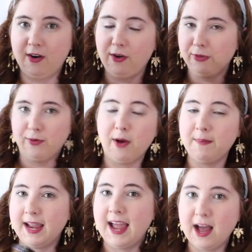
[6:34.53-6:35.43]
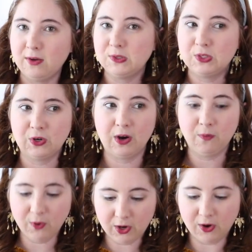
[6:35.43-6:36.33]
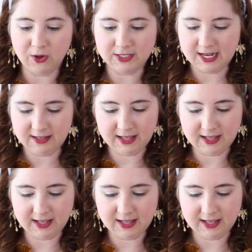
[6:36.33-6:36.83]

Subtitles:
all throughout my house or at work all day.